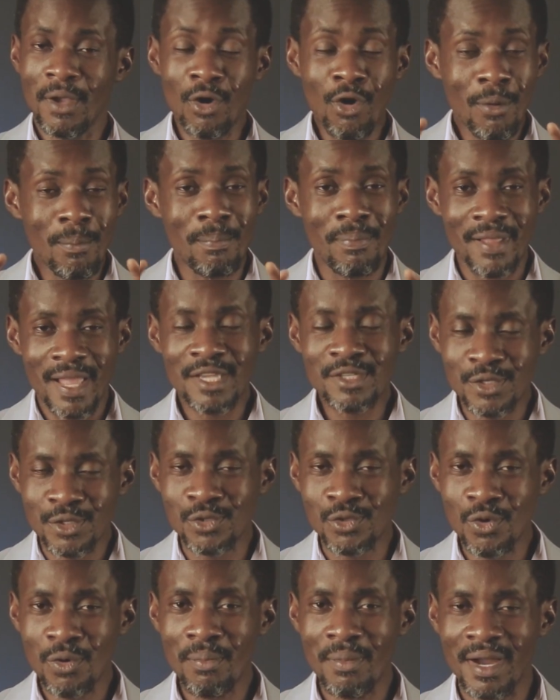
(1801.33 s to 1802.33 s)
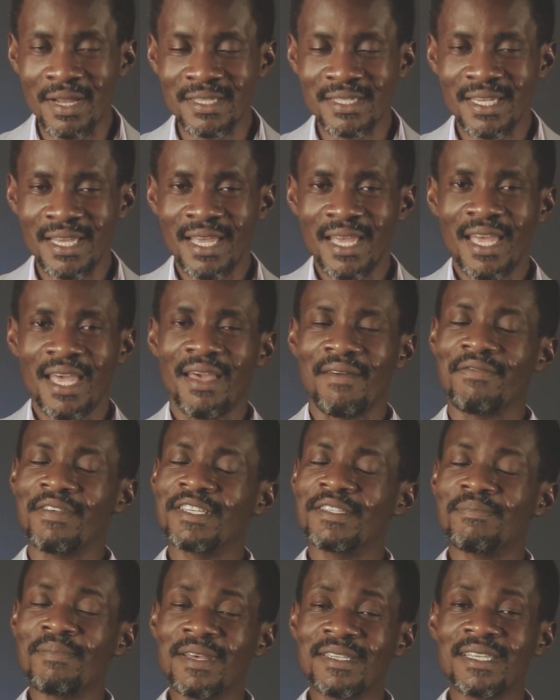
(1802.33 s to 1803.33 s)
May God bless you so much. If
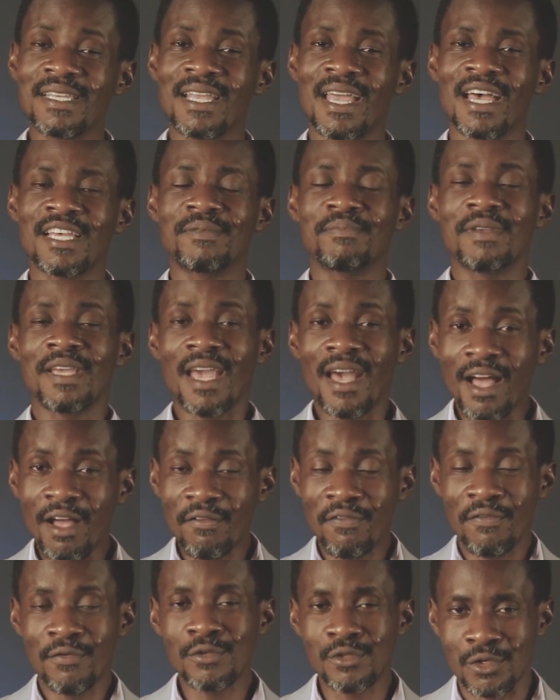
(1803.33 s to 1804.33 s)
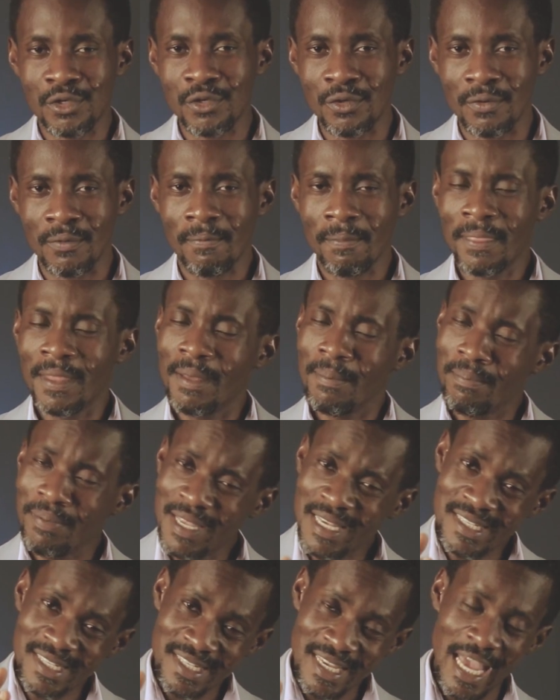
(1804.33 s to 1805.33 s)
this message has been helpful to you,
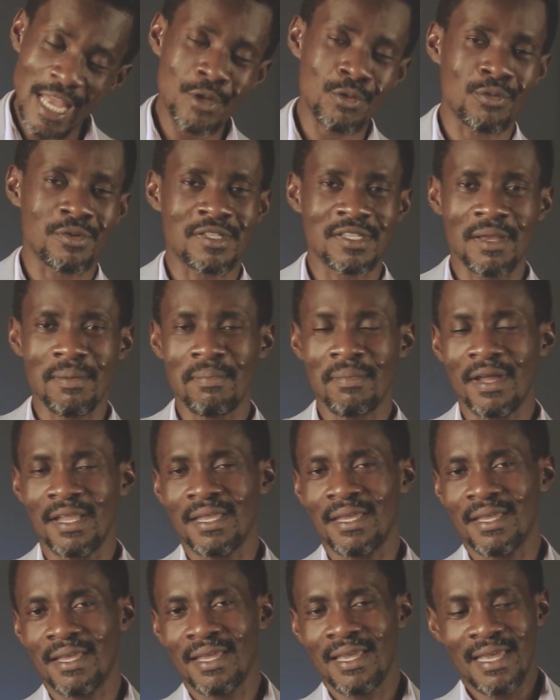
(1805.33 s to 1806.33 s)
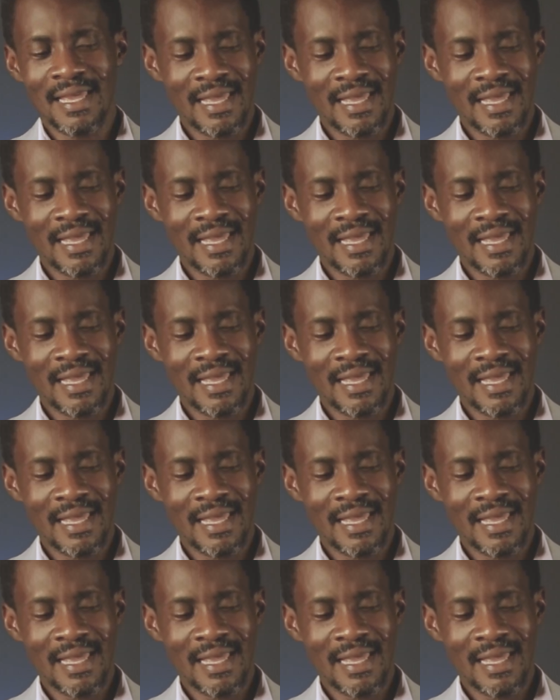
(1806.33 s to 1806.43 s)
please share it with somebody.